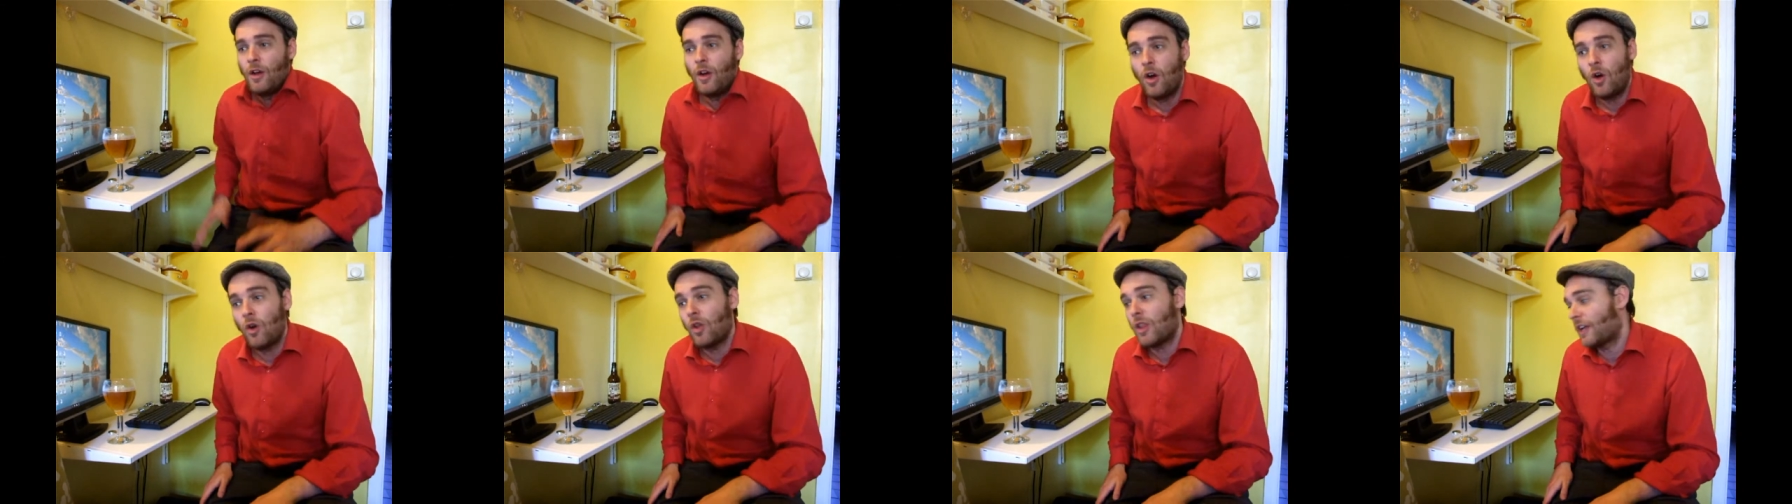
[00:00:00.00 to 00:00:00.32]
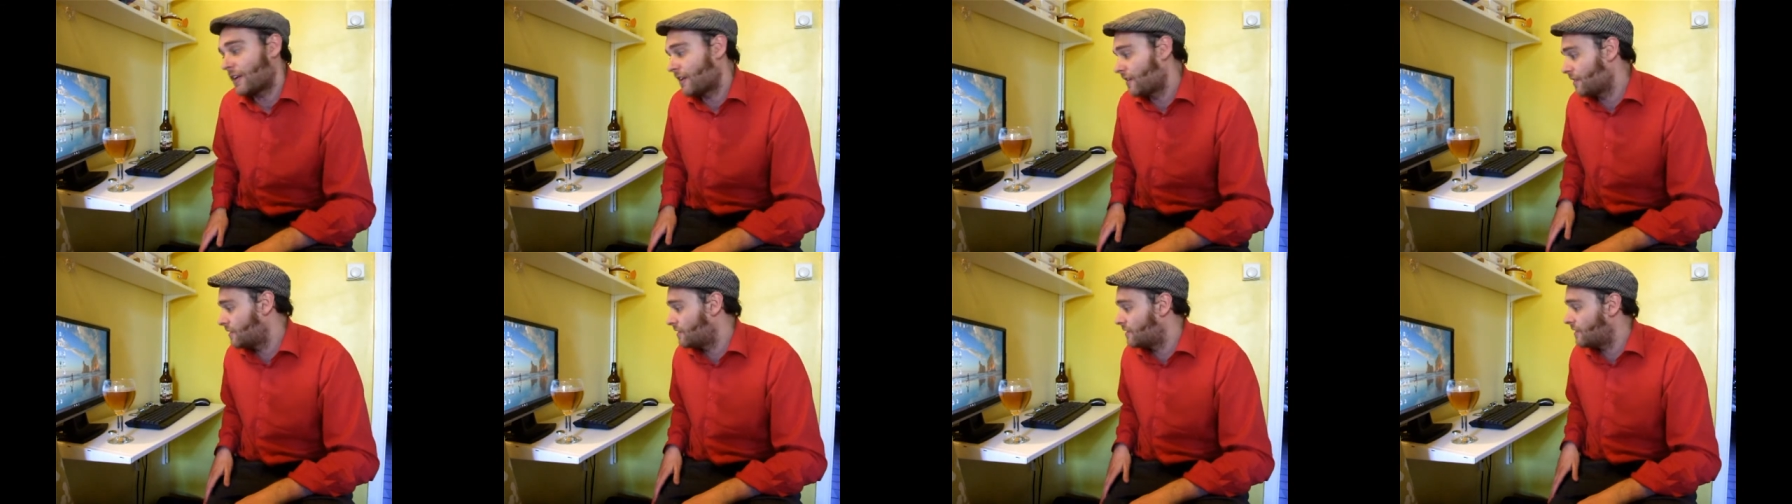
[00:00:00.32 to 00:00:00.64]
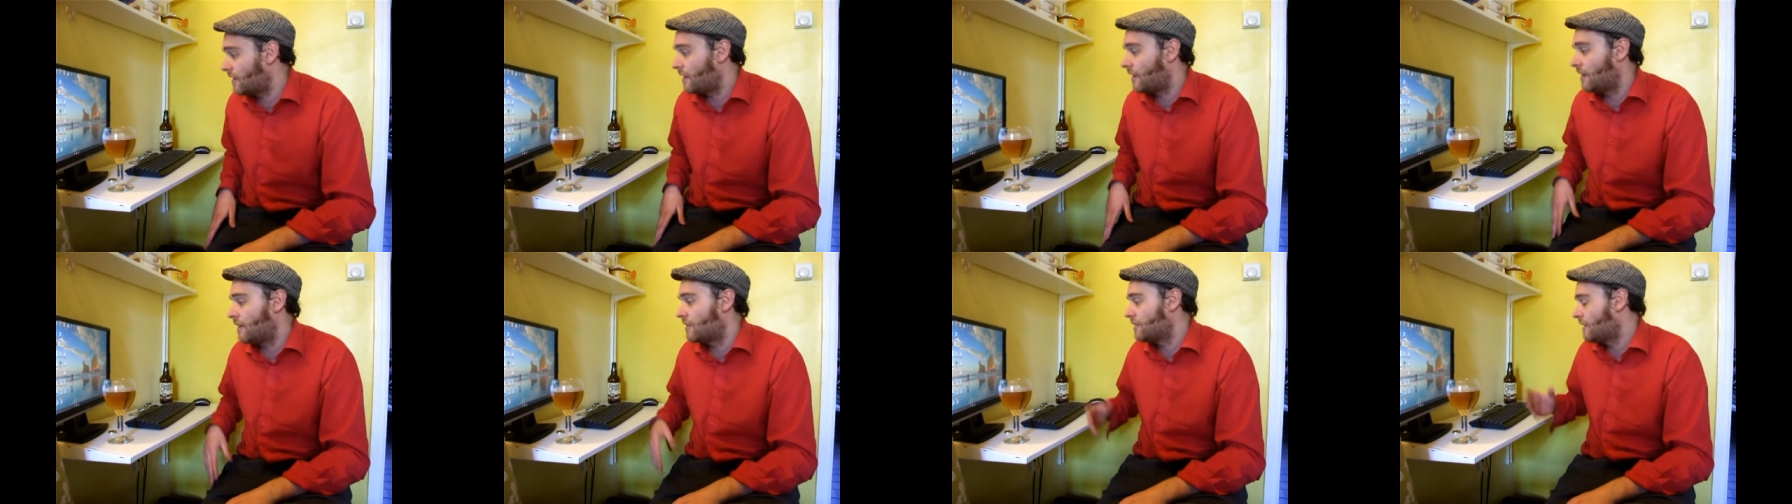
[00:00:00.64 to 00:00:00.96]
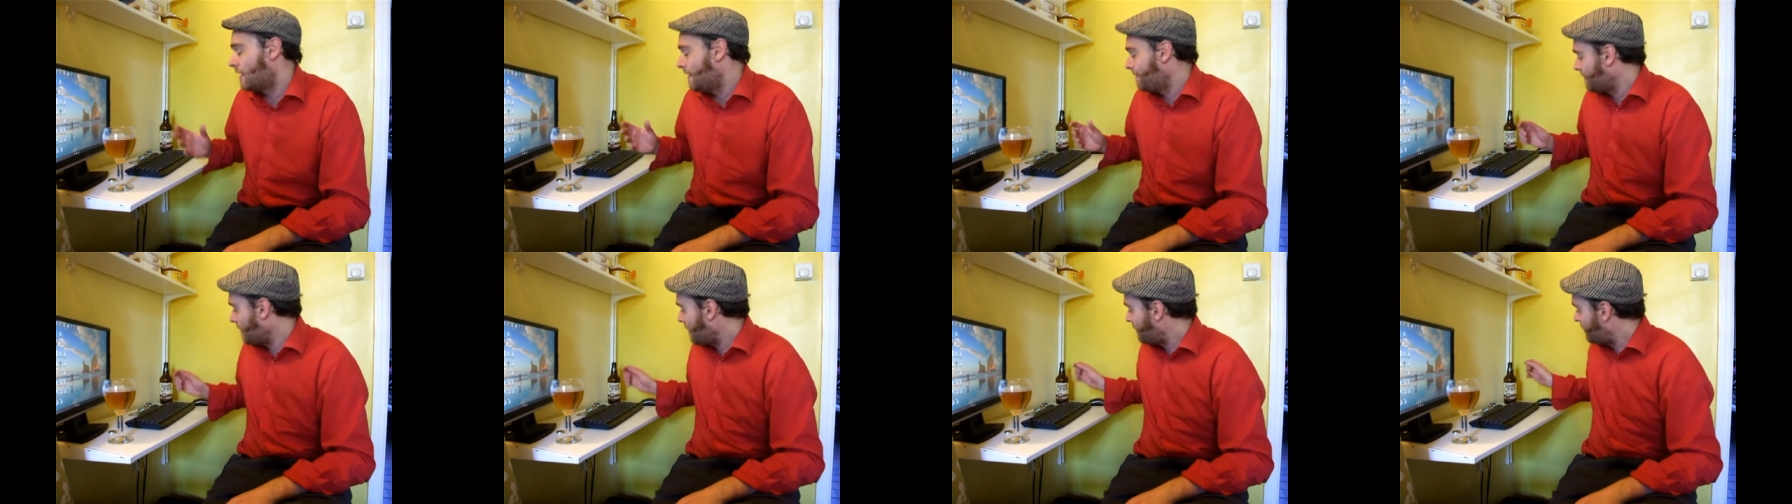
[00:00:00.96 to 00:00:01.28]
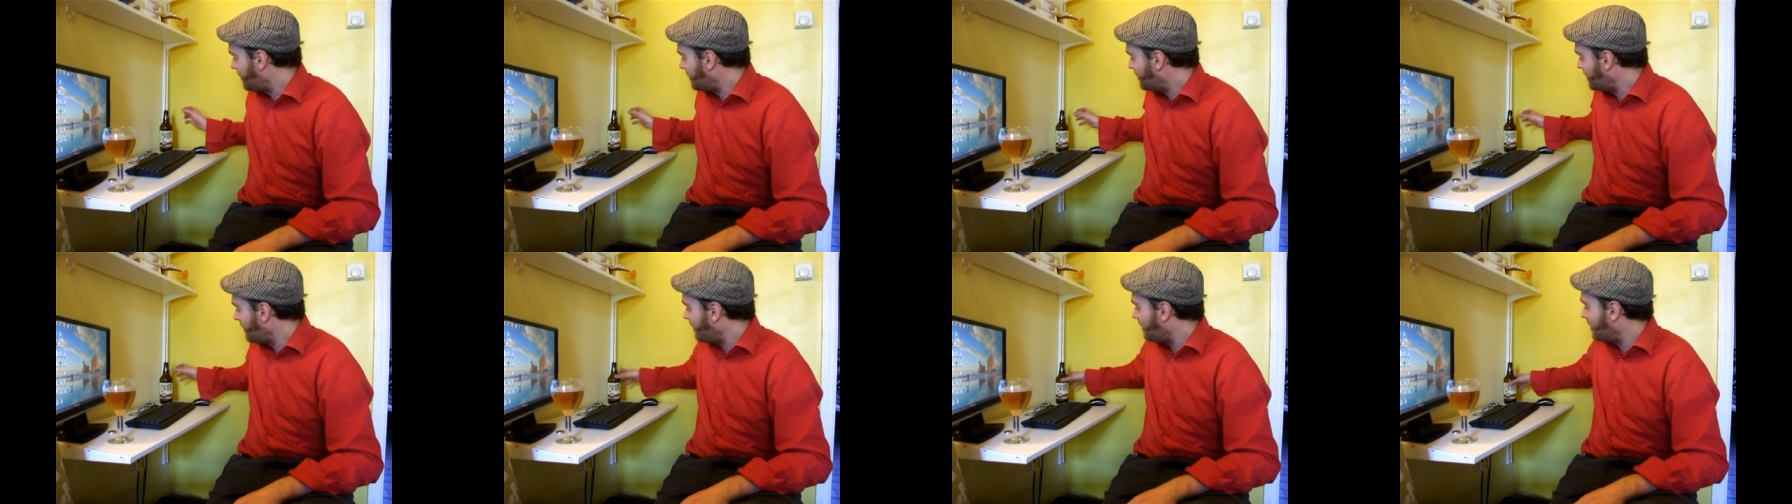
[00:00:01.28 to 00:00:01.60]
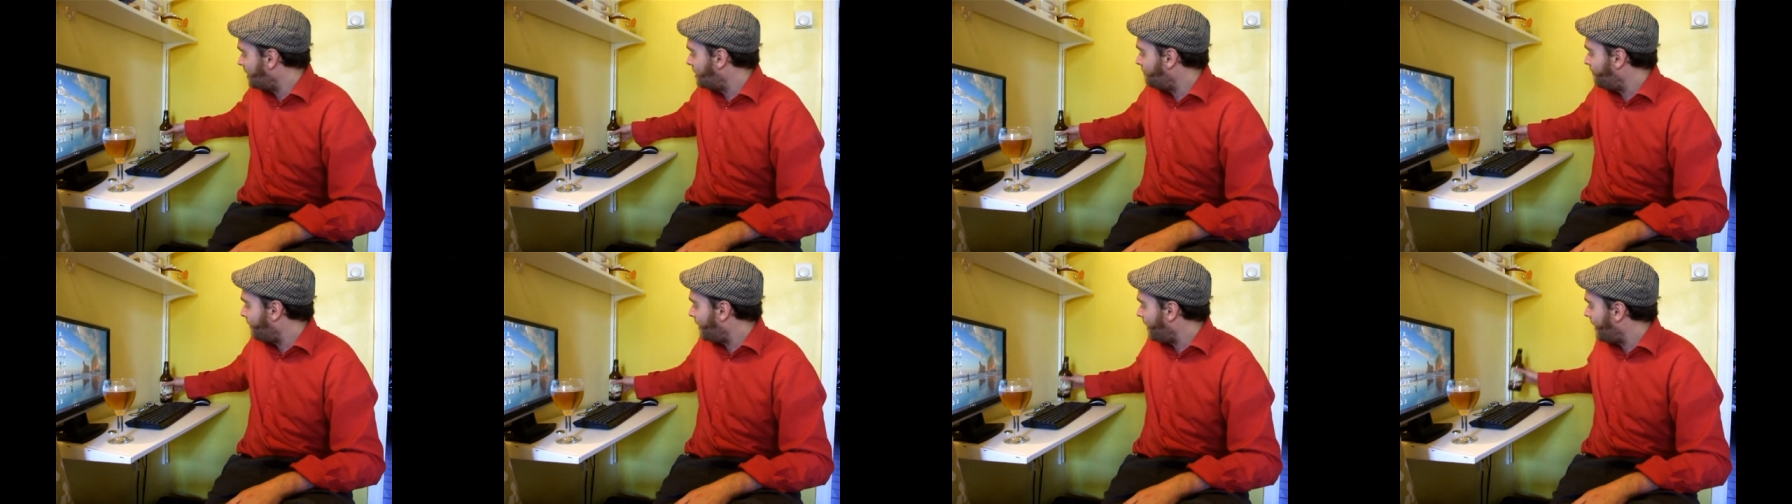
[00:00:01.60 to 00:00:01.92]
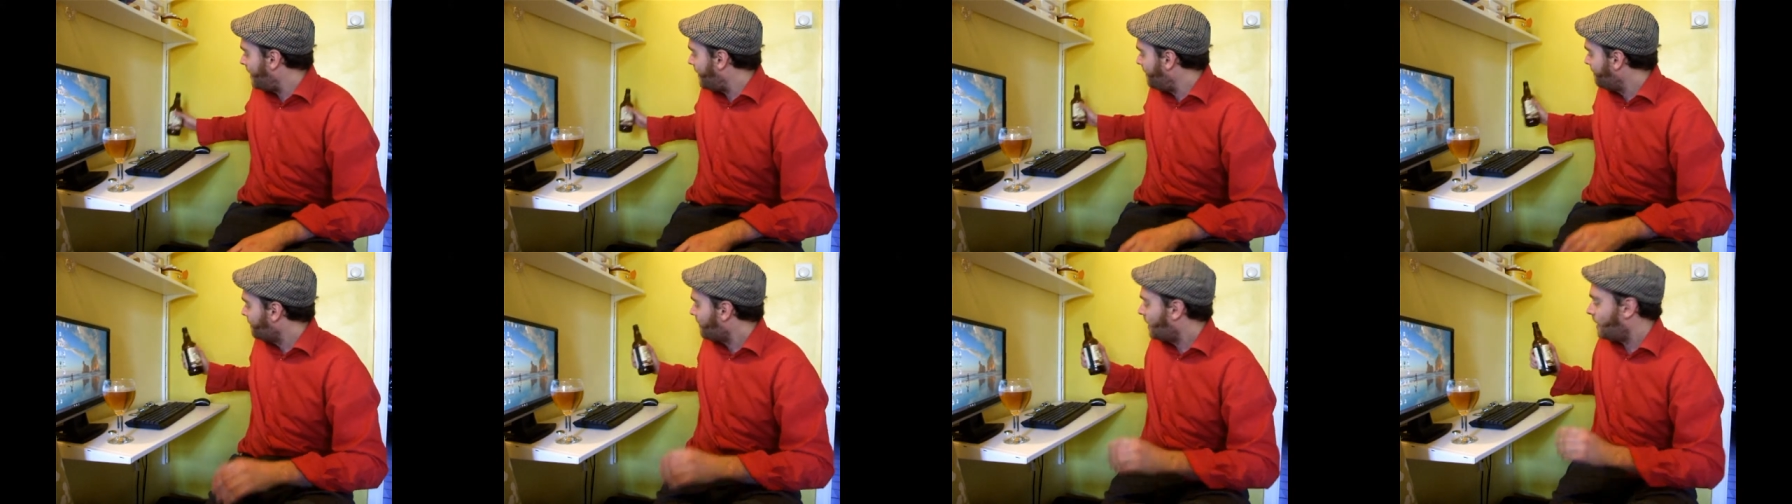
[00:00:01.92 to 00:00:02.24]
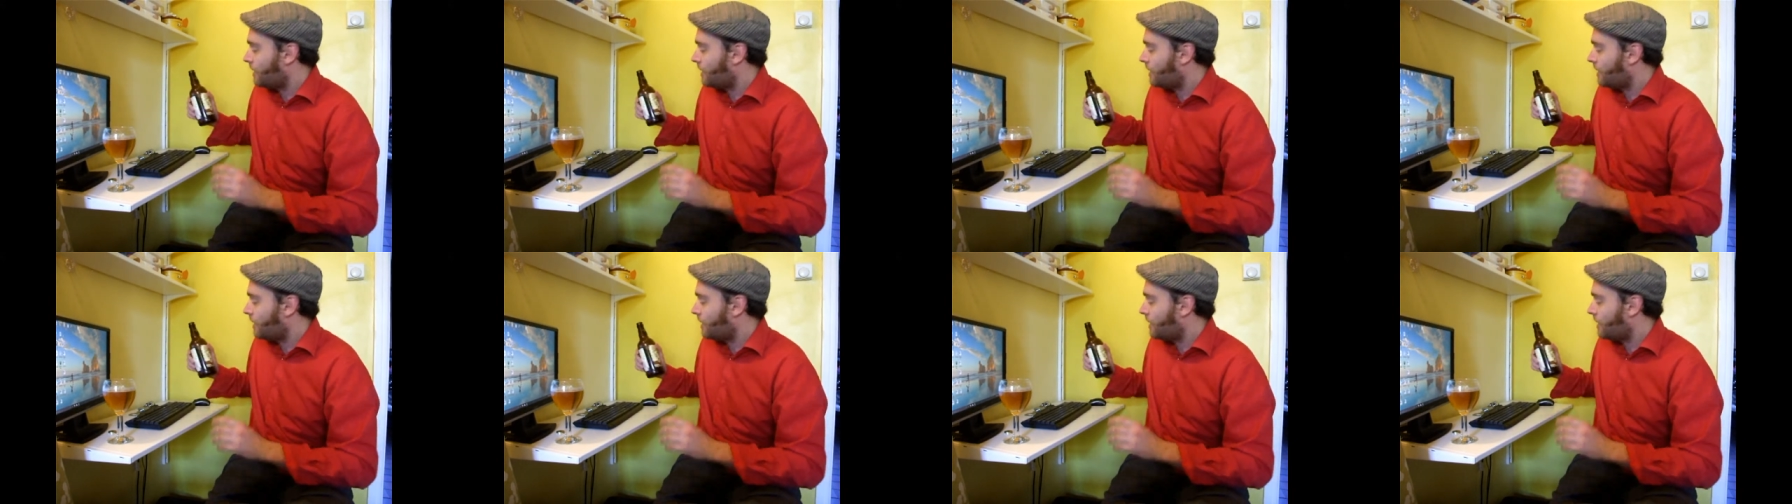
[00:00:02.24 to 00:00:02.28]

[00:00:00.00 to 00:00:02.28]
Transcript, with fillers: All I can say is, if you see this beer